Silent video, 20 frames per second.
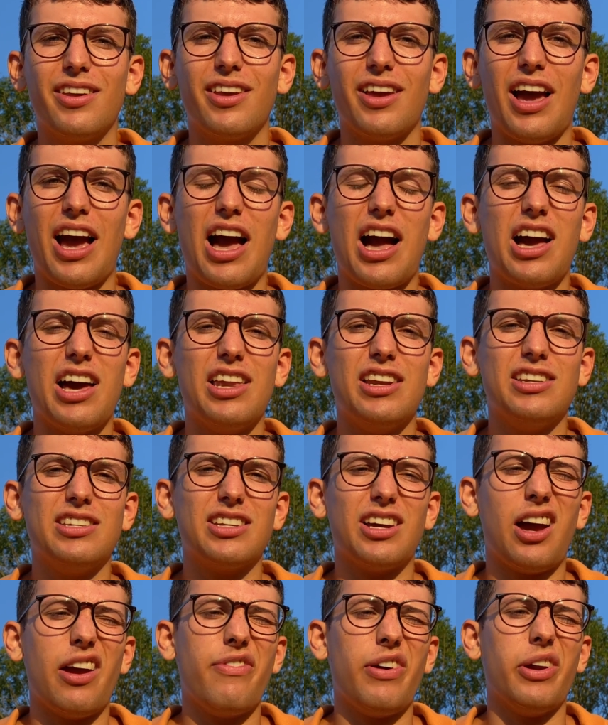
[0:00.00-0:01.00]
And
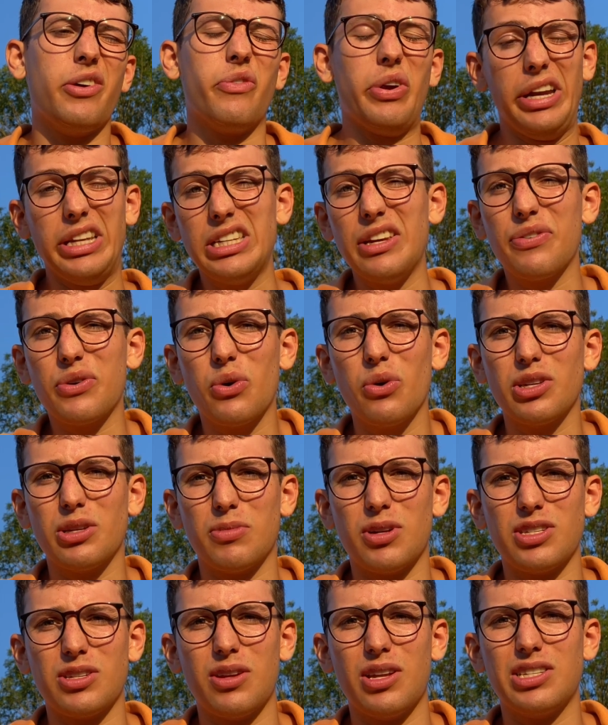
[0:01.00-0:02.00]
I found it really difficult
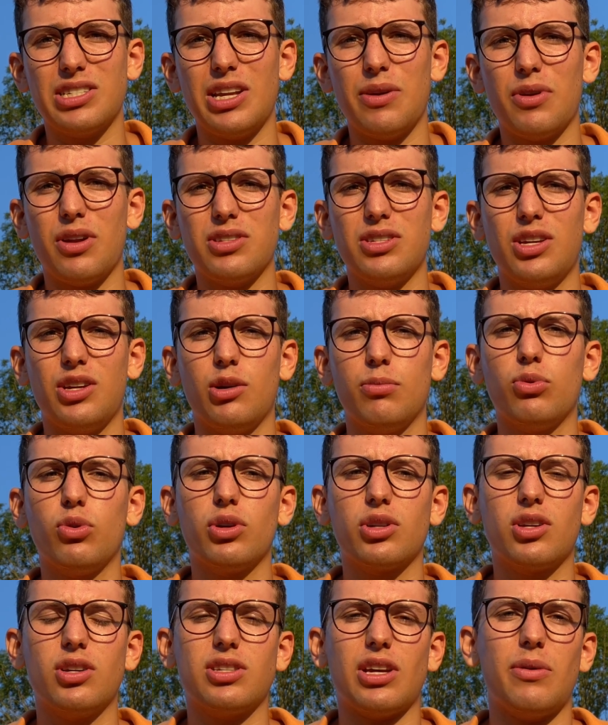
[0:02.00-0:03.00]
sometimes in Italy when I was in year abroad,
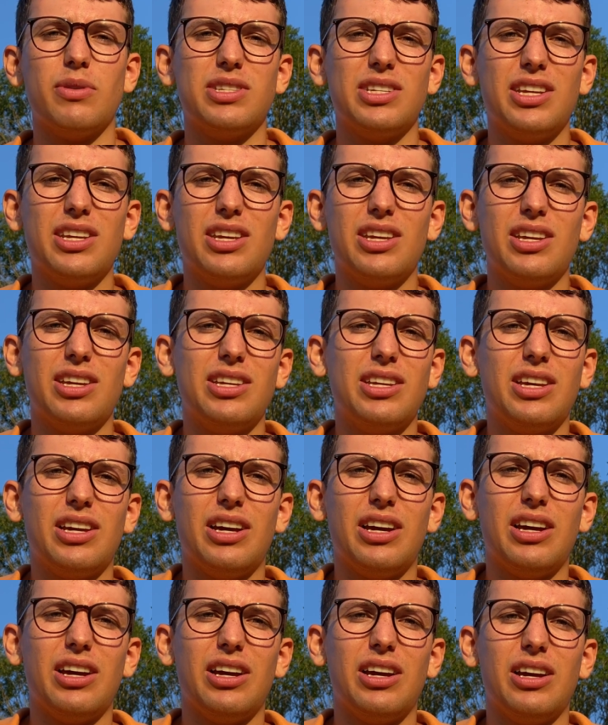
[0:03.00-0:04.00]
because I was in
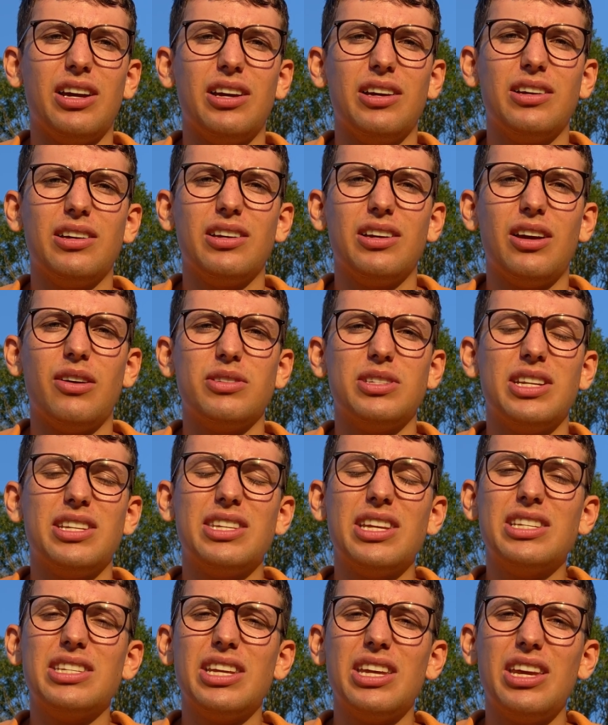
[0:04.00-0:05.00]
a
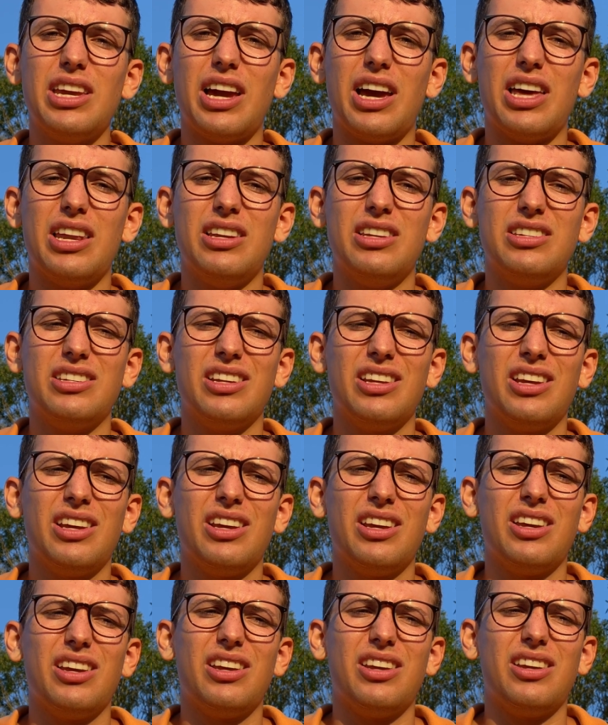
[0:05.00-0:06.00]
city, and
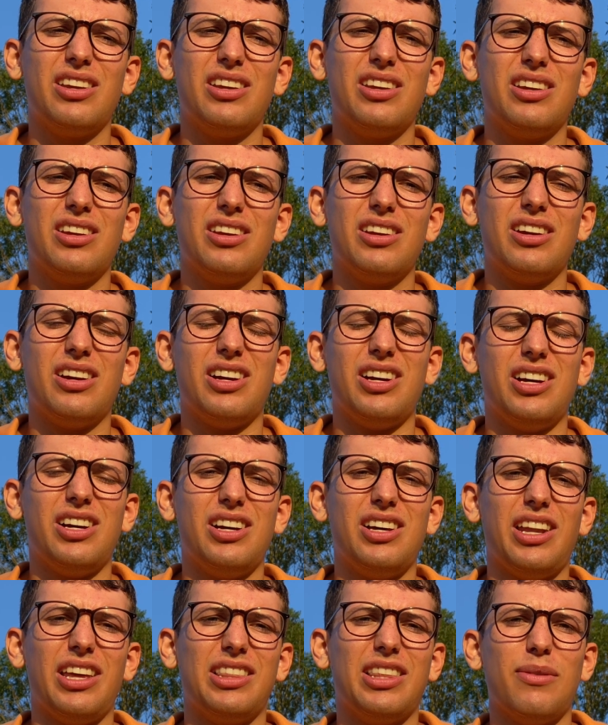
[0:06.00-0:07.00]

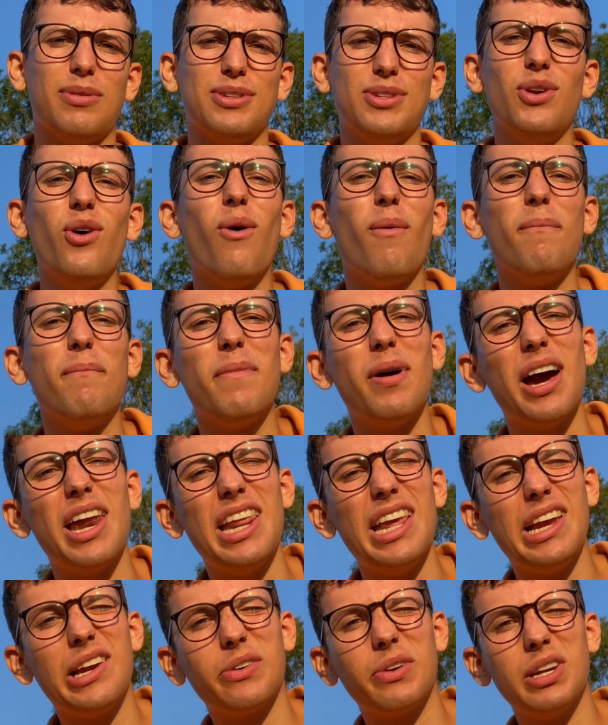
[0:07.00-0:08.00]
like there was not
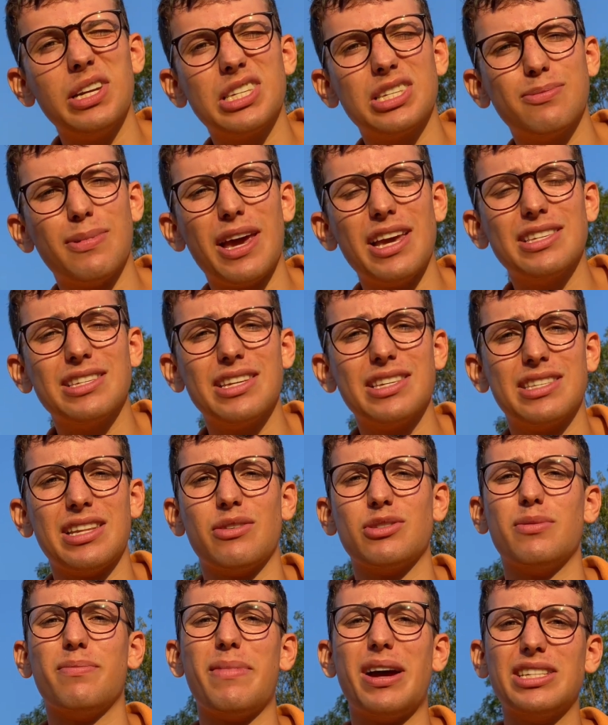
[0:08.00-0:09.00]
many green spaces, and that
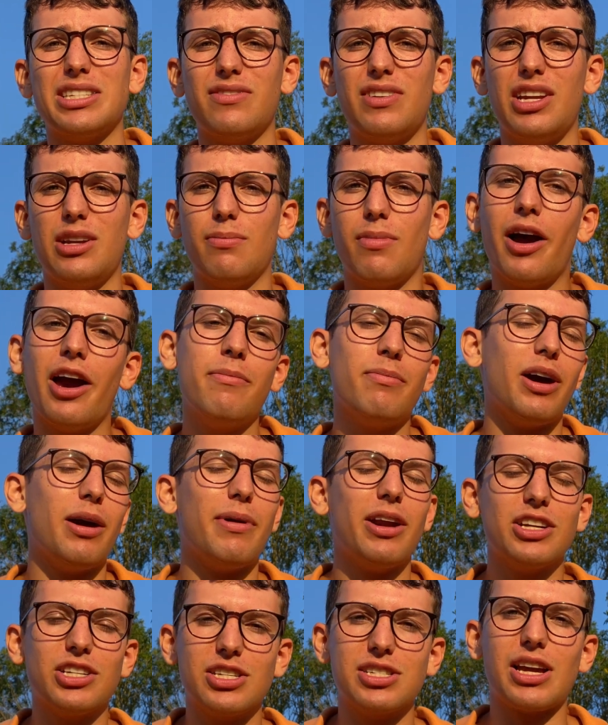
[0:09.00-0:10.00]
was a massive need of mine, but I
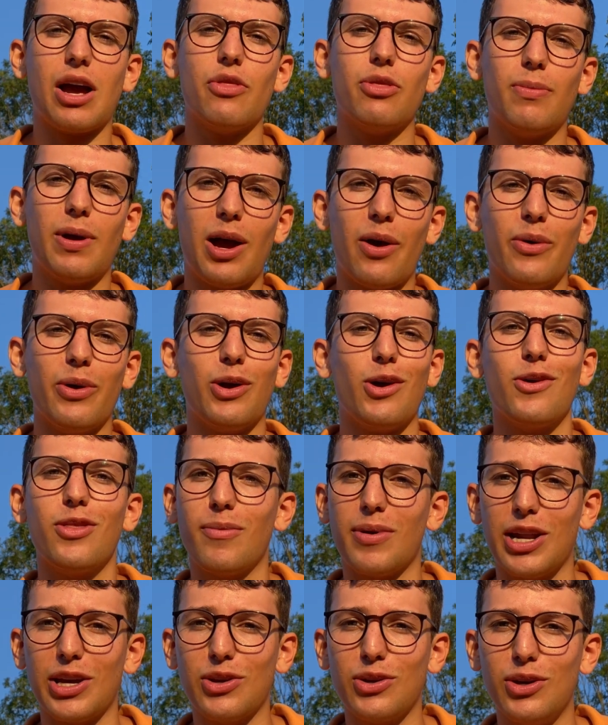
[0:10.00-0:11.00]
managed to scout them out and go there
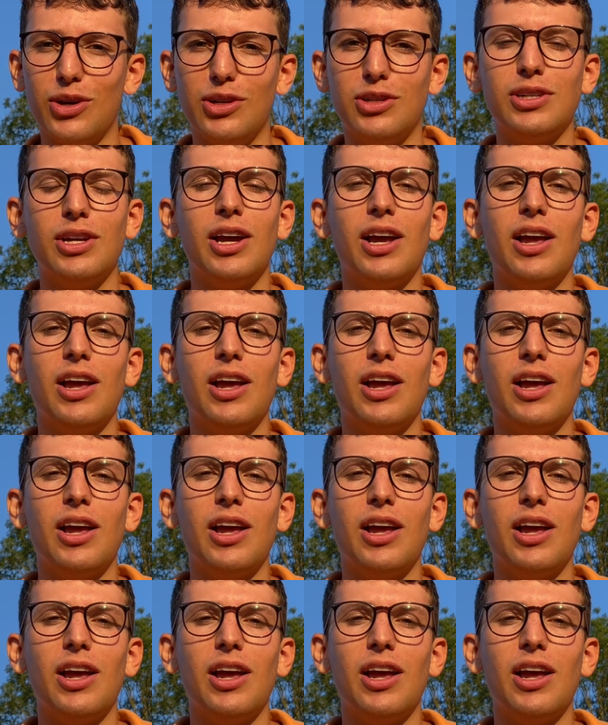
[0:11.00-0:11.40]
when I could.